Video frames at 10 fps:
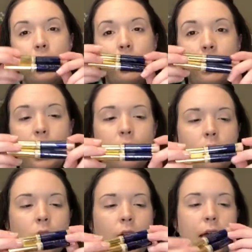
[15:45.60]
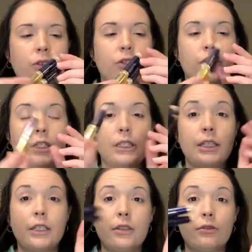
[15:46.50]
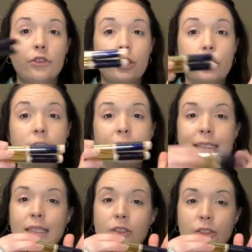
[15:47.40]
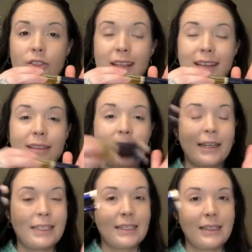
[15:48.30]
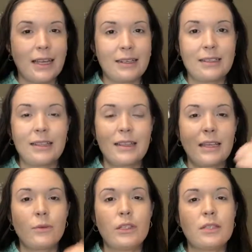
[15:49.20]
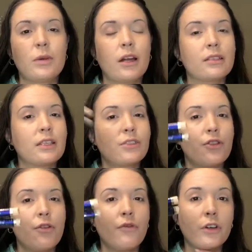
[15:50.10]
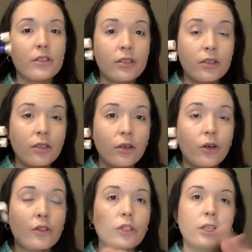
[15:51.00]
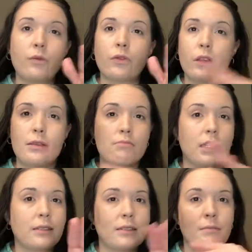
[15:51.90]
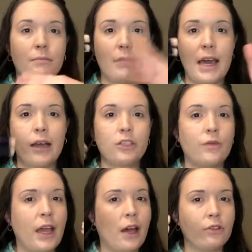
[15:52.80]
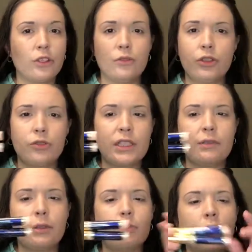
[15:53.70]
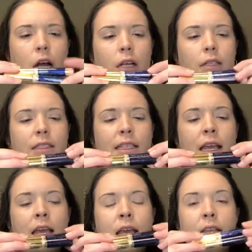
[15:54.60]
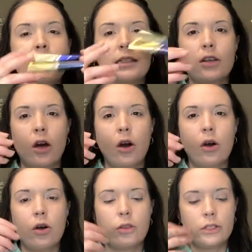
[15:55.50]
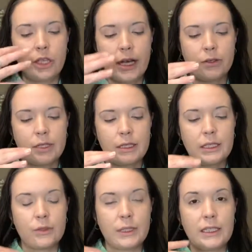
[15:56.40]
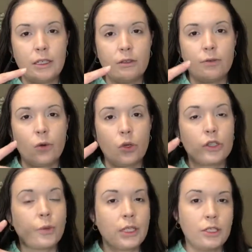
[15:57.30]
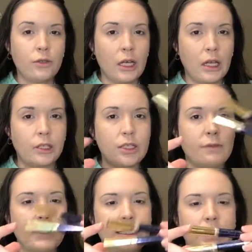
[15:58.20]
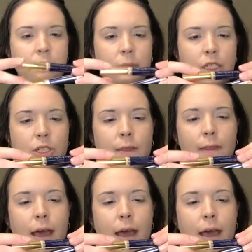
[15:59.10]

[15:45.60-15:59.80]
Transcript: that are actually good concealers and like I said that is the thing with these products they're so versatile you can really mix and match of how you use different products these all, the Shadow Senses retail for $22 if I didn't mention